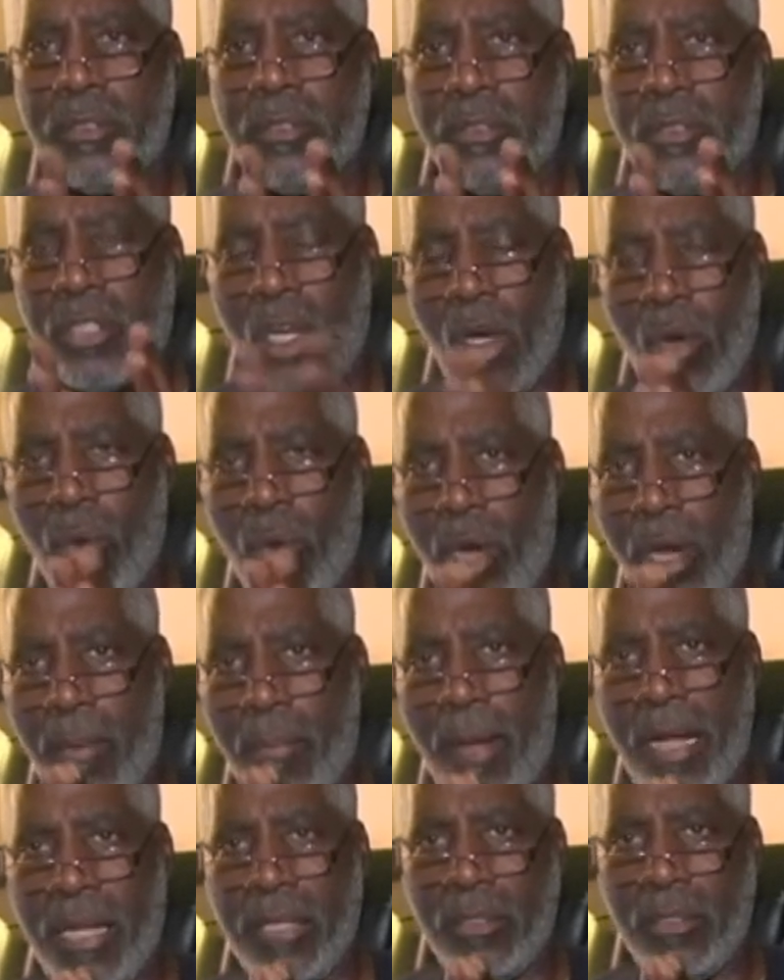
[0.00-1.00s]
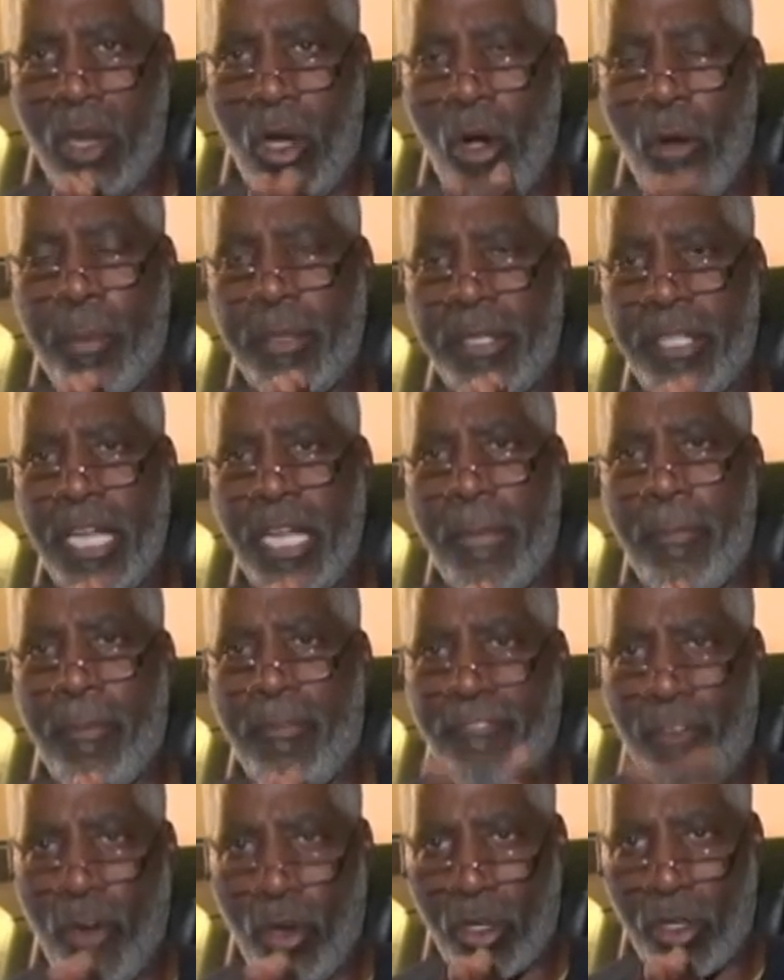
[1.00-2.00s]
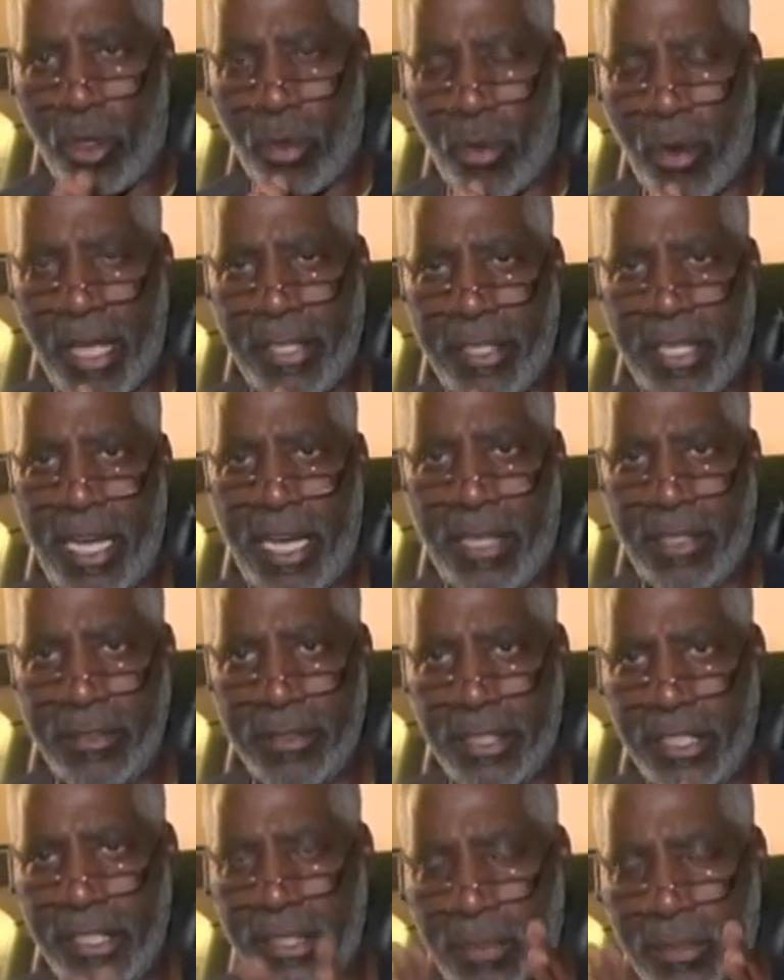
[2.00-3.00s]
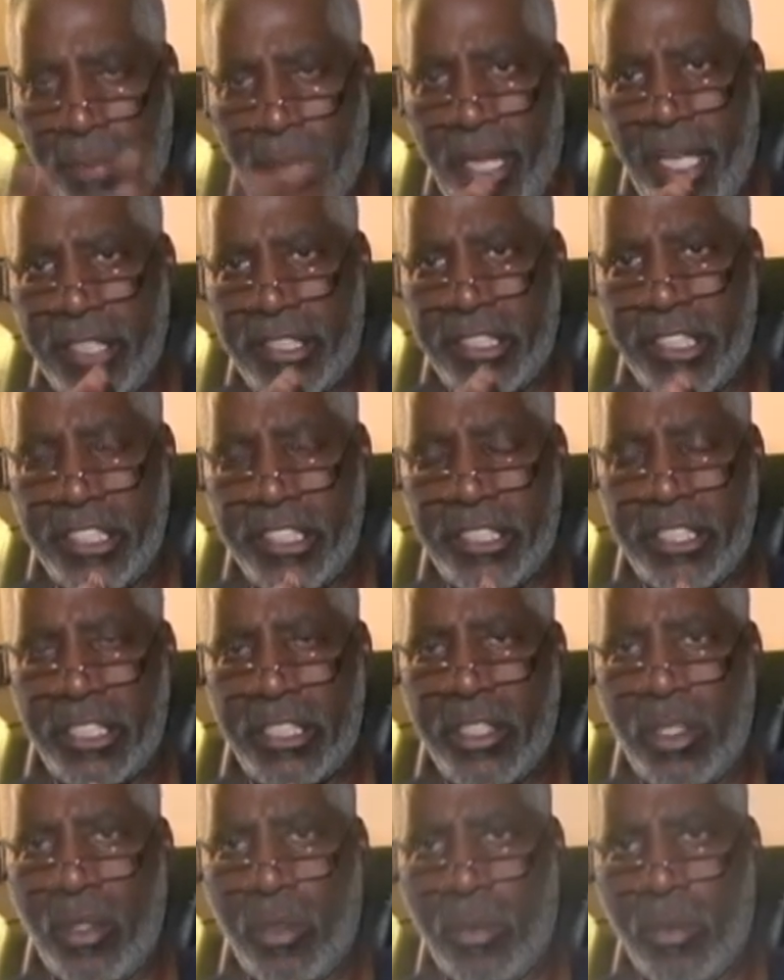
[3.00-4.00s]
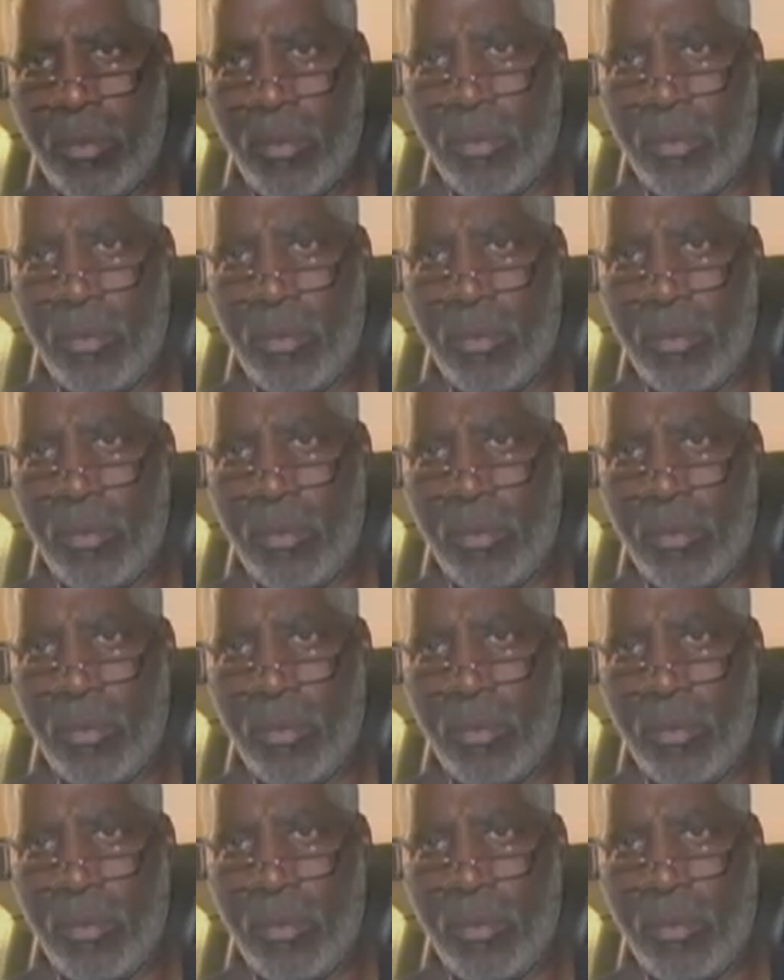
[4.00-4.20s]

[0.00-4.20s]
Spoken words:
don't worry about opening up a photo right now. Let's pay attention to